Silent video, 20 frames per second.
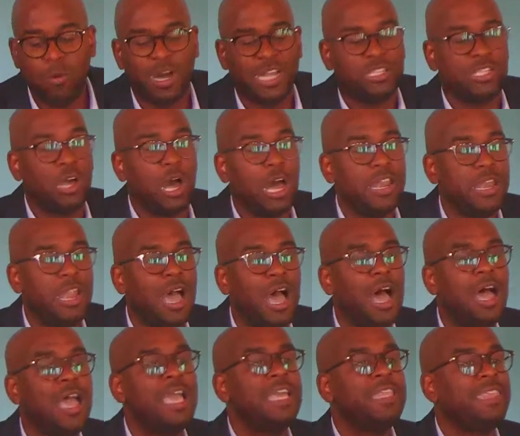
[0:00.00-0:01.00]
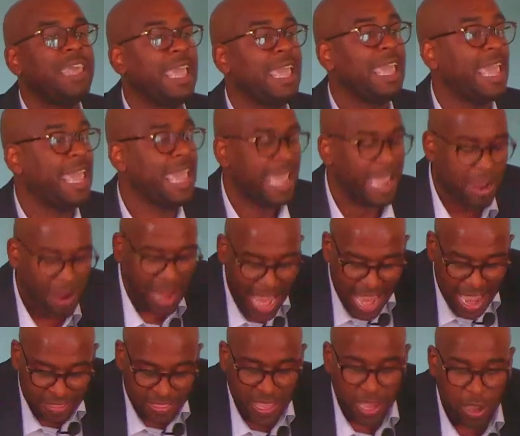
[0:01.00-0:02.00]
Tatna, they hear
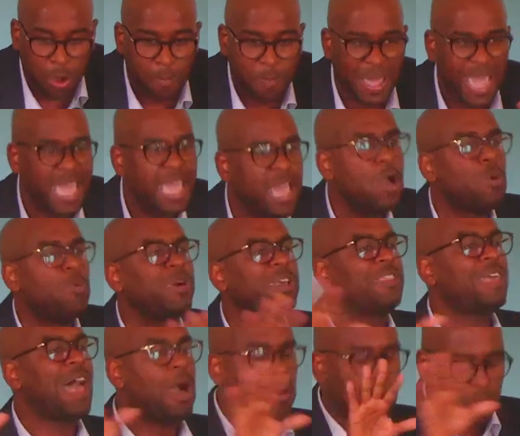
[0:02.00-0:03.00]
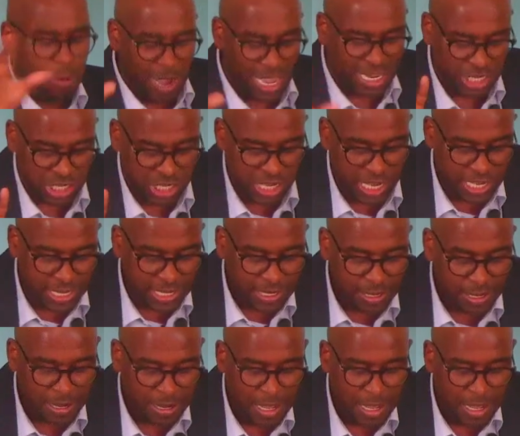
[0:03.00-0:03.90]
and they obey without question,